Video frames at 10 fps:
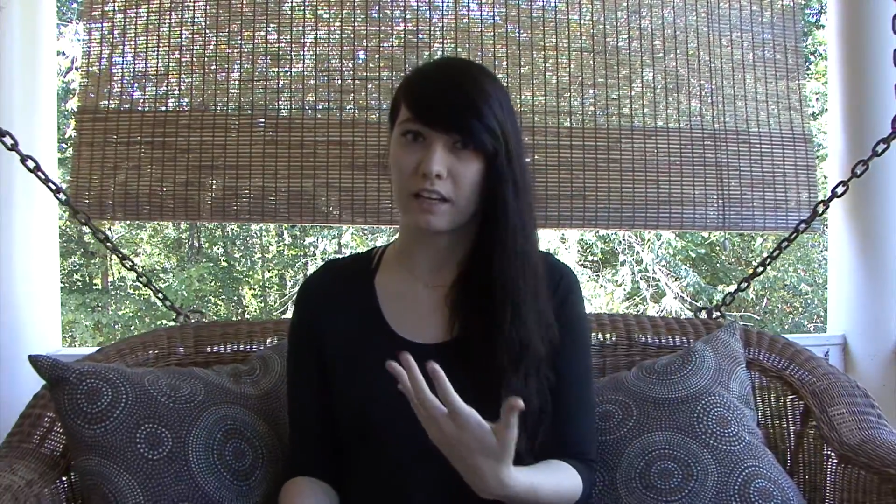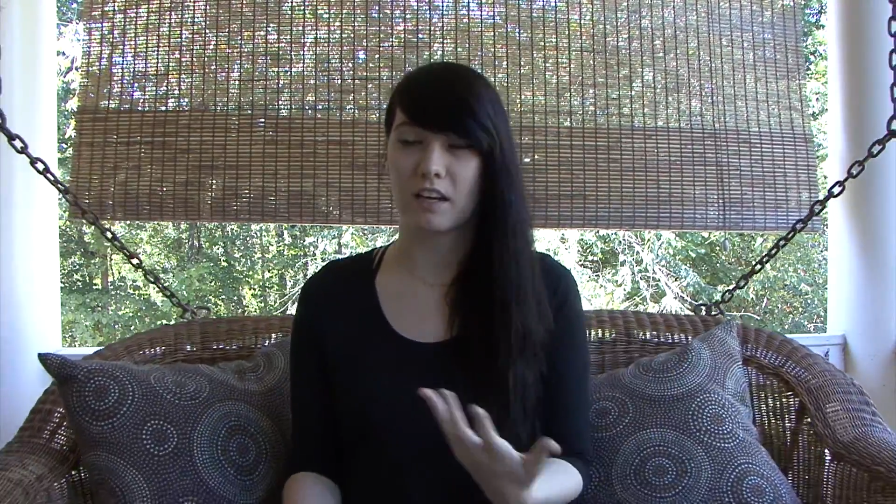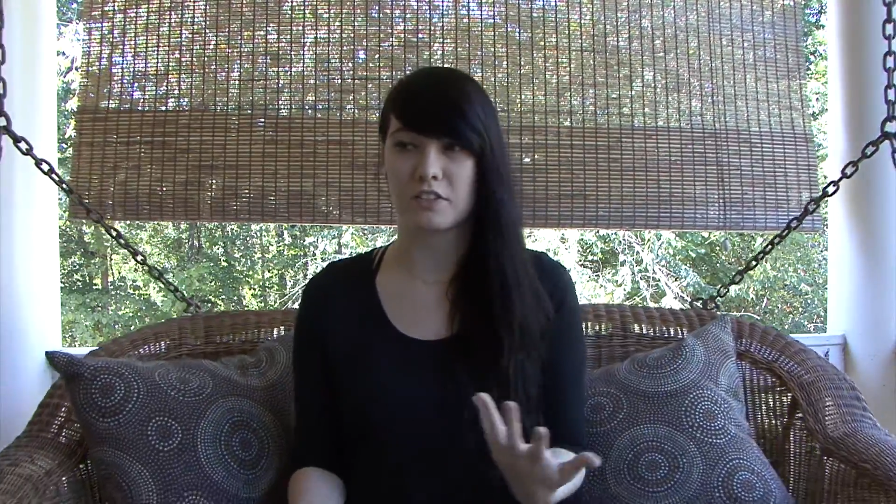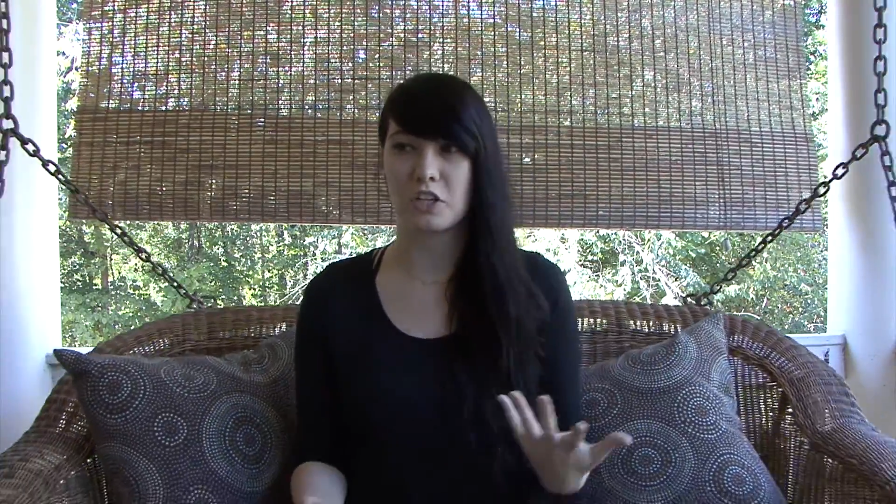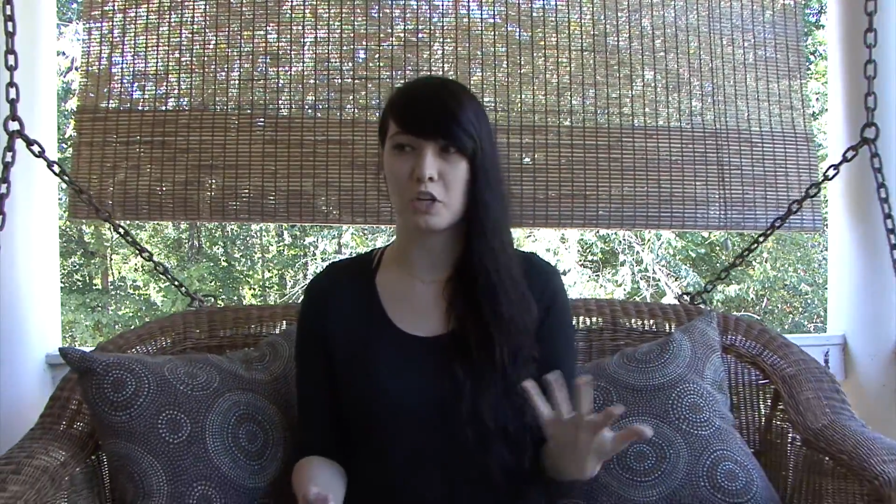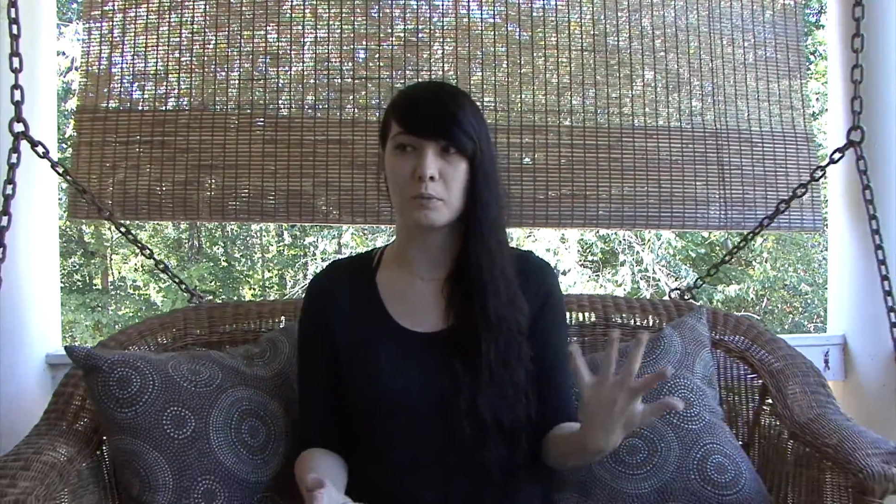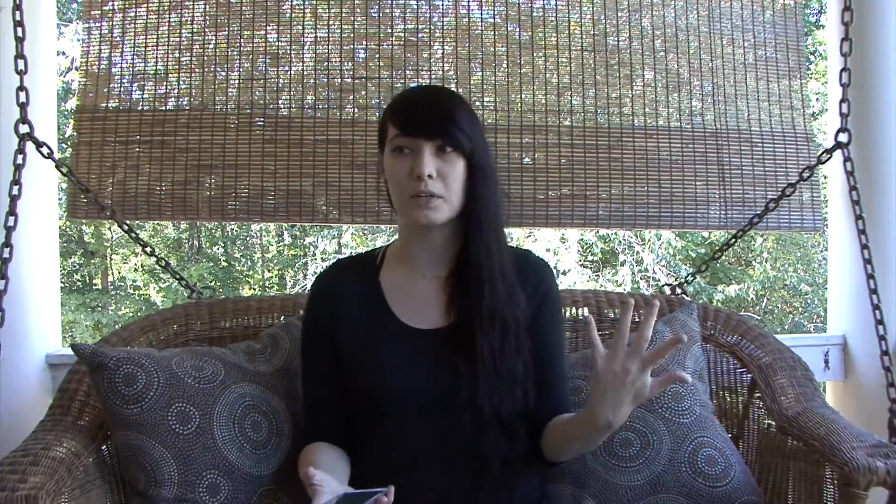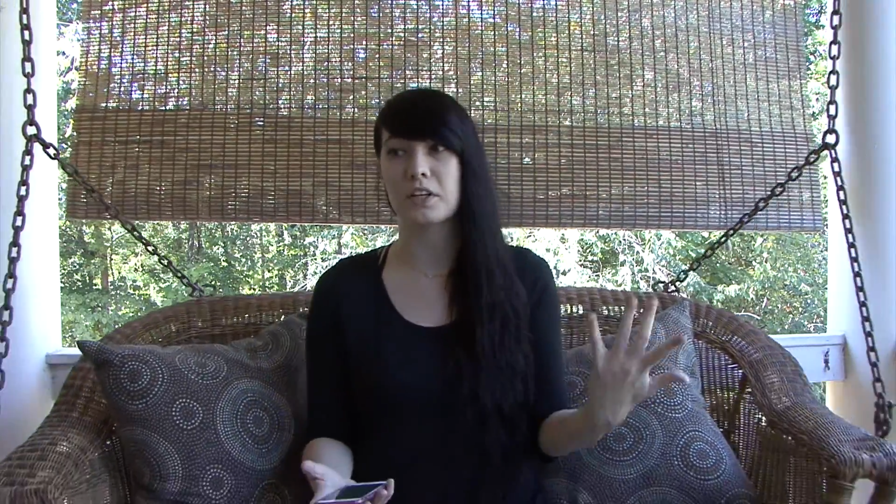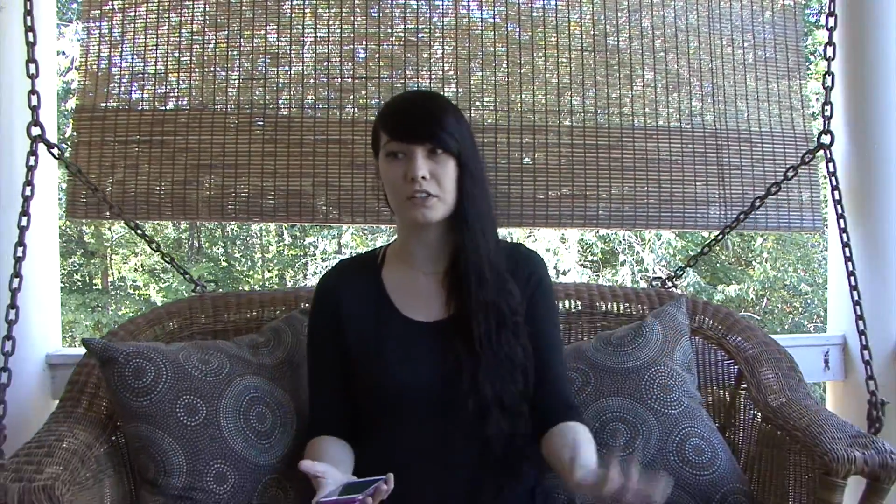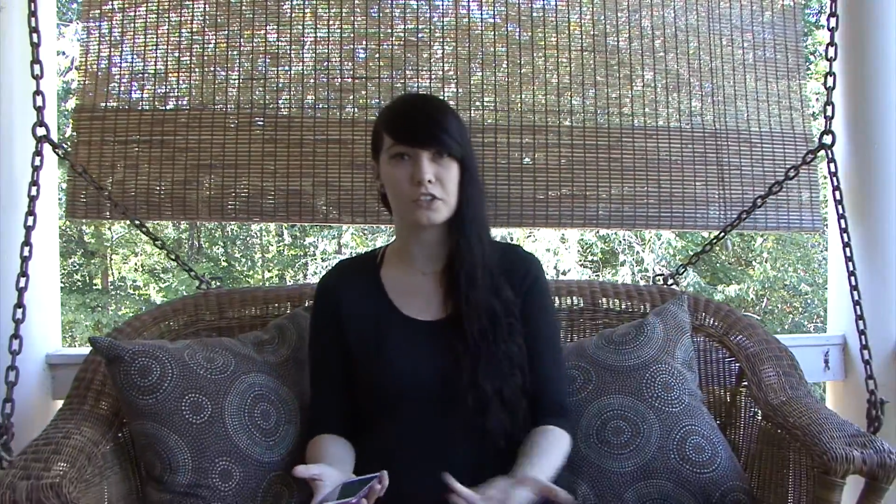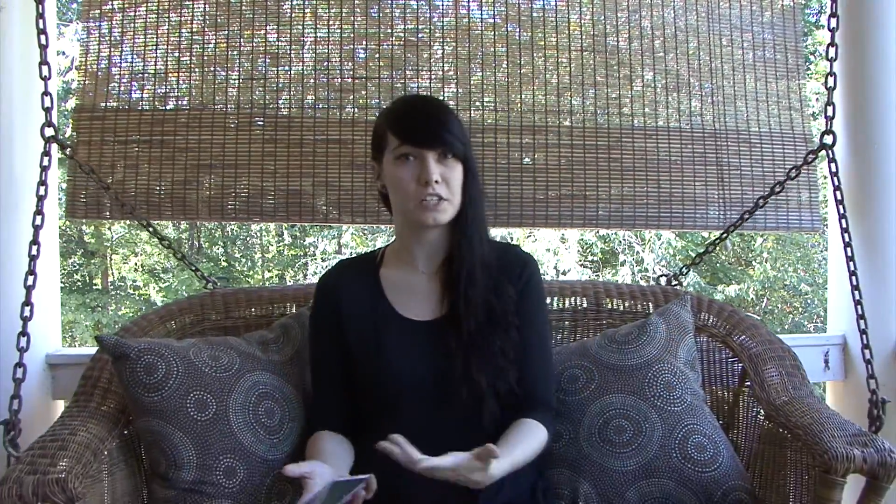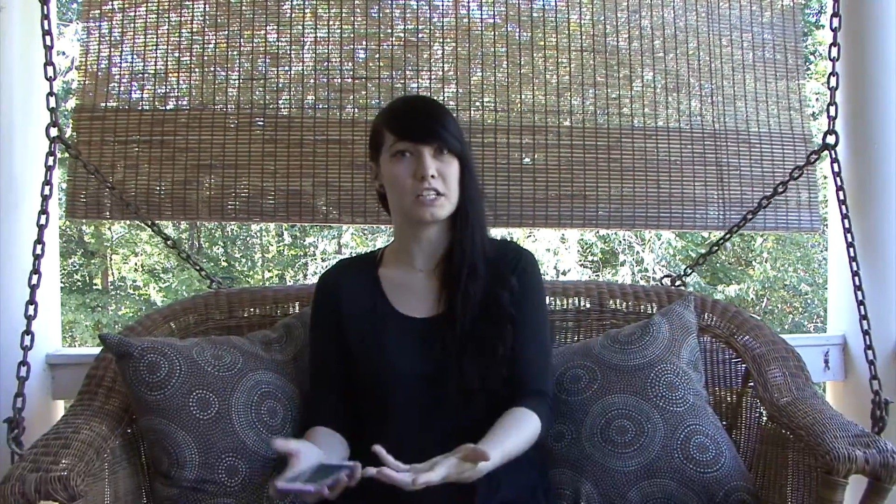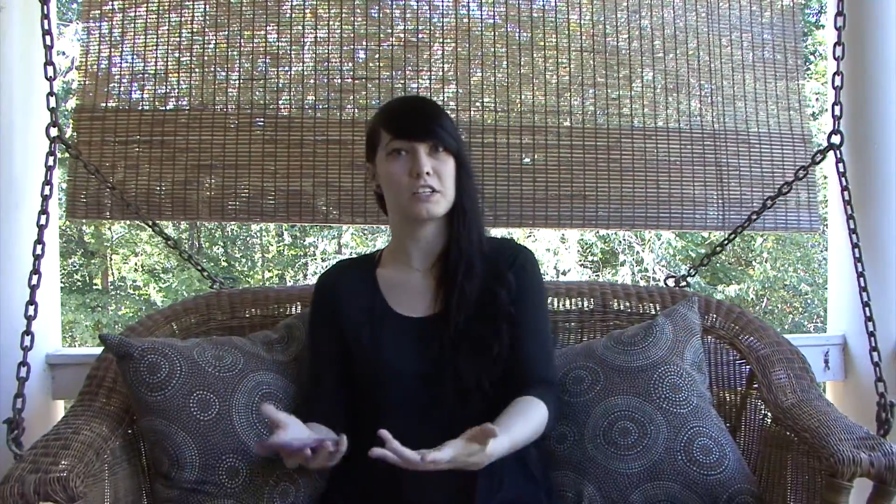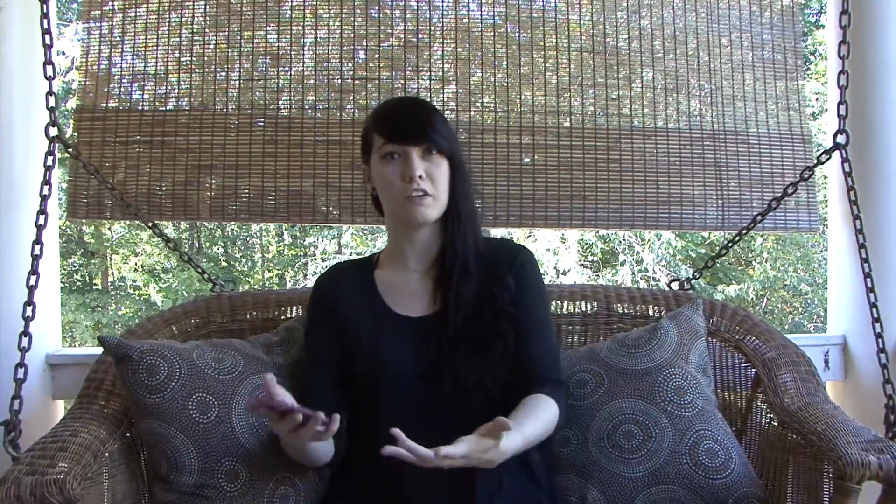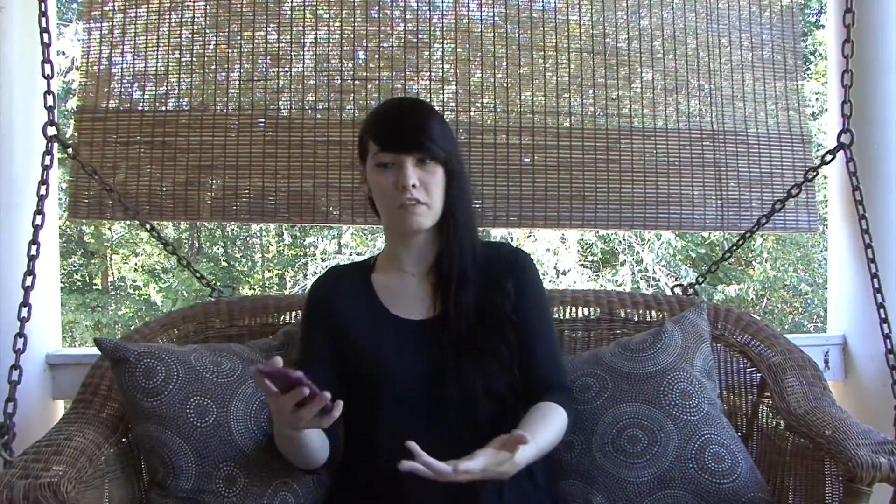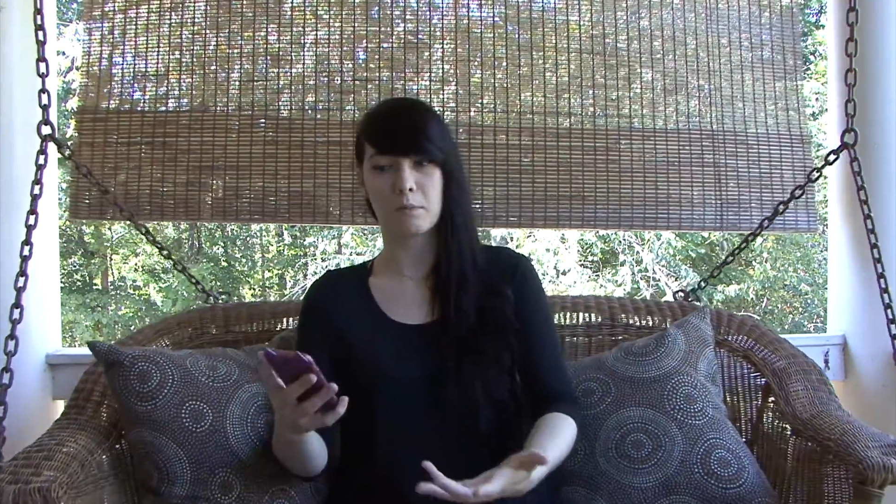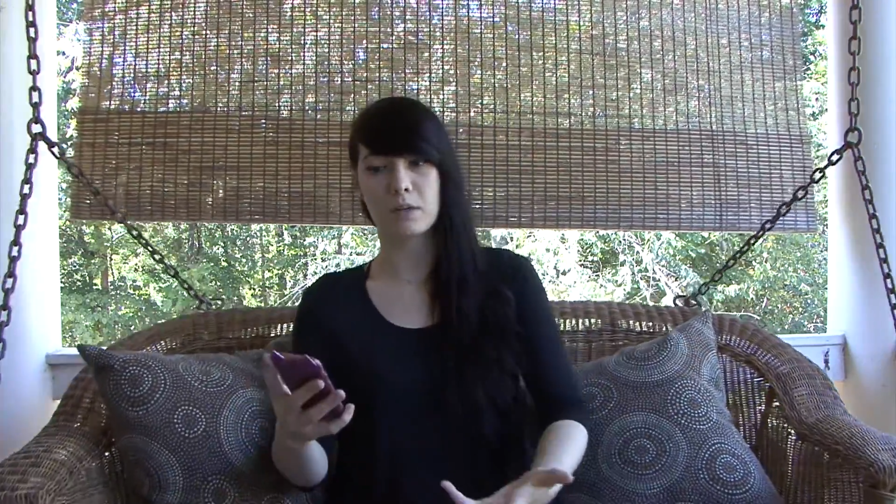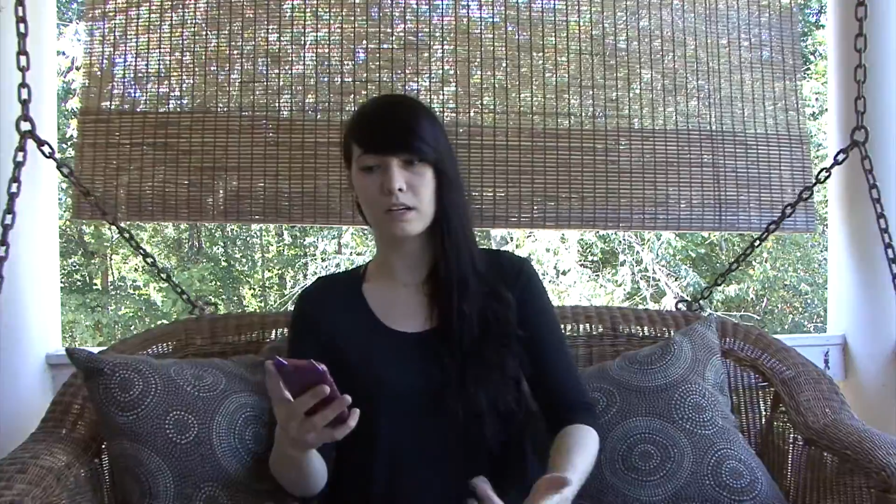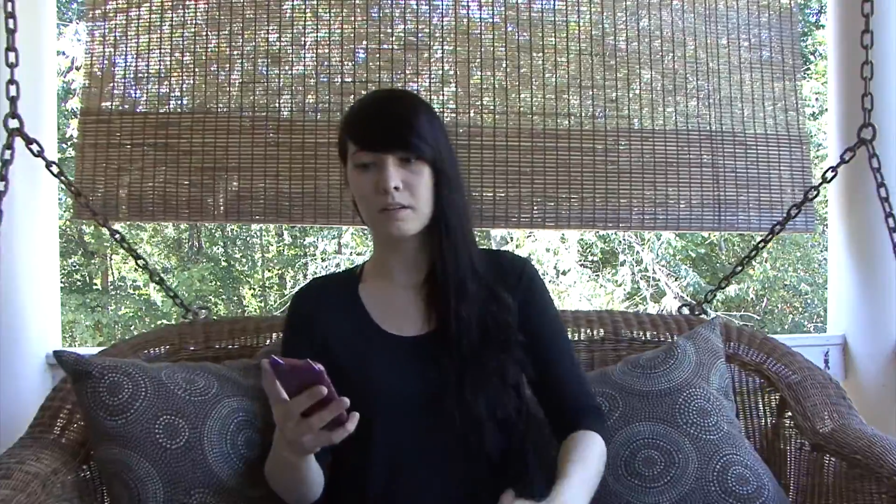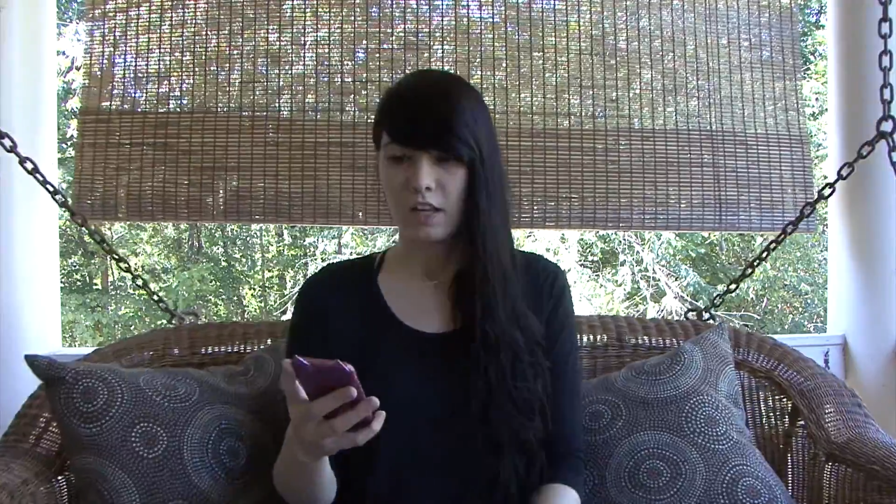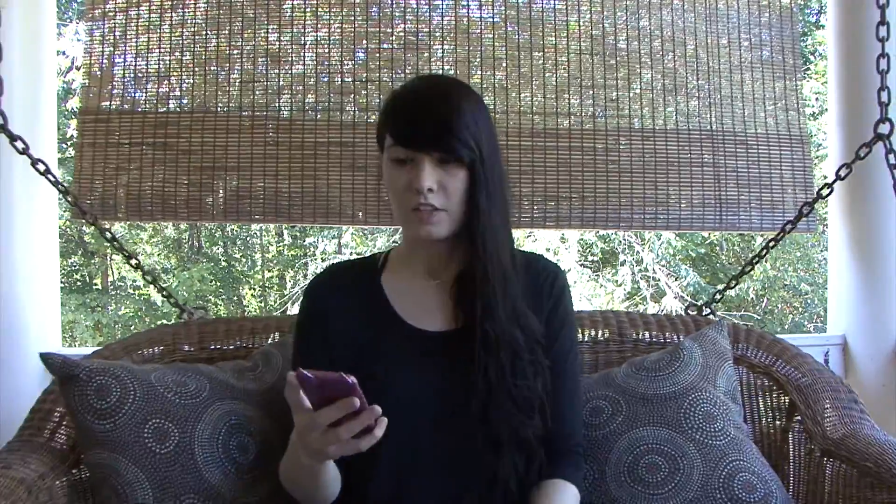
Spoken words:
October and during November.